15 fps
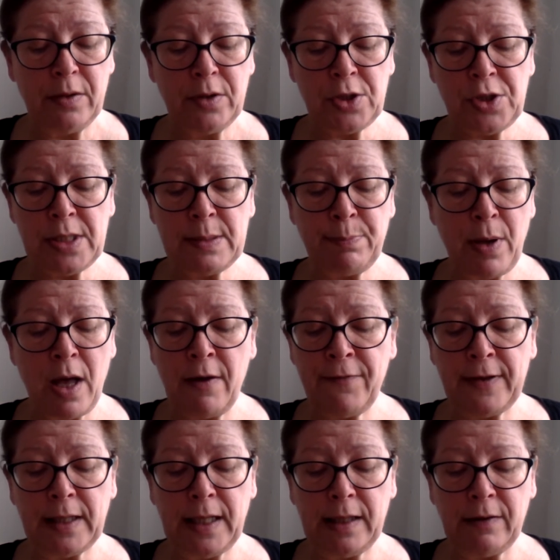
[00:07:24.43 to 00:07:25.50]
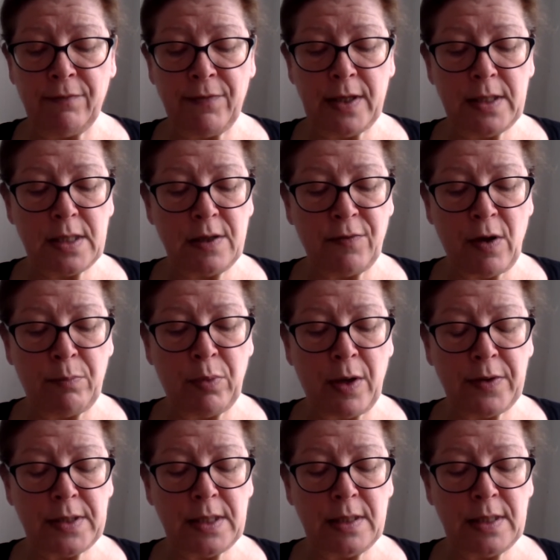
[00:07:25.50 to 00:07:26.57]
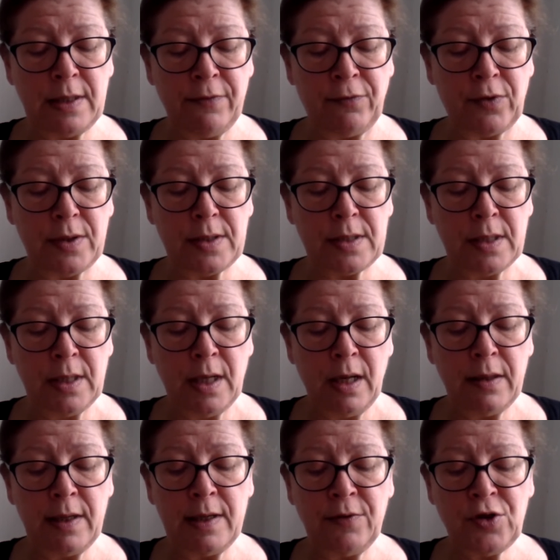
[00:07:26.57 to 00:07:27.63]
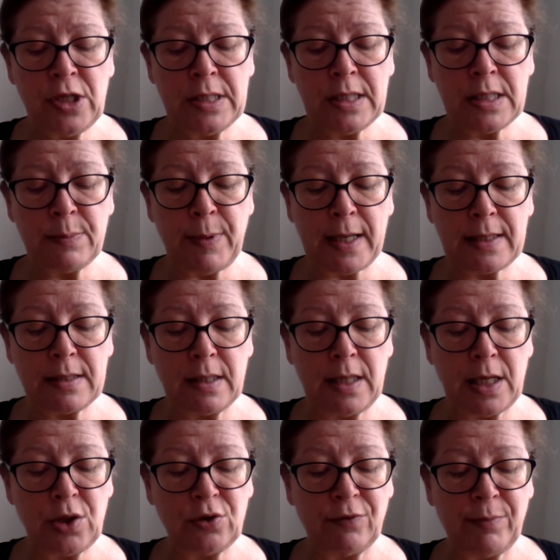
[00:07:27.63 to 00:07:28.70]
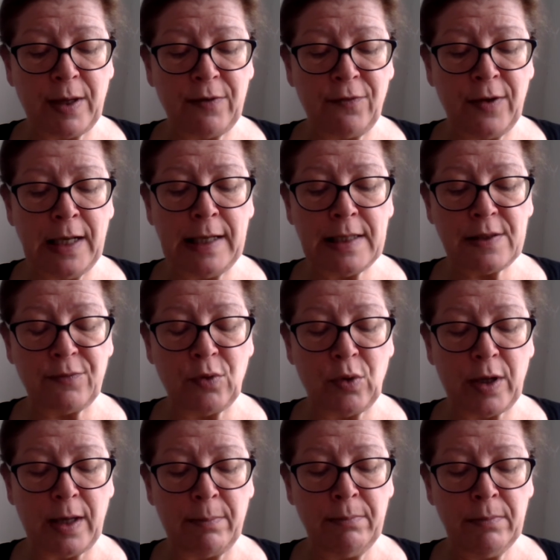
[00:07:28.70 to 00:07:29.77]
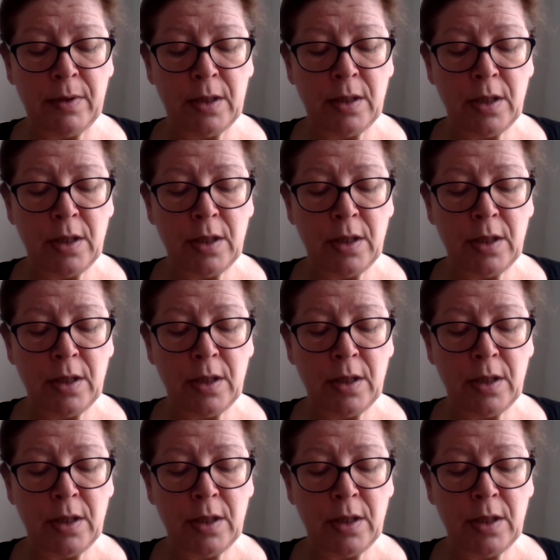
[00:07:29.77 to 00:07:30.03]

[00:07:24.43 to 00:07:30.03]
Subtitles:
that she is perfectly convinced of her brother's indifference, and that if she suspects the nature of my feelings for him,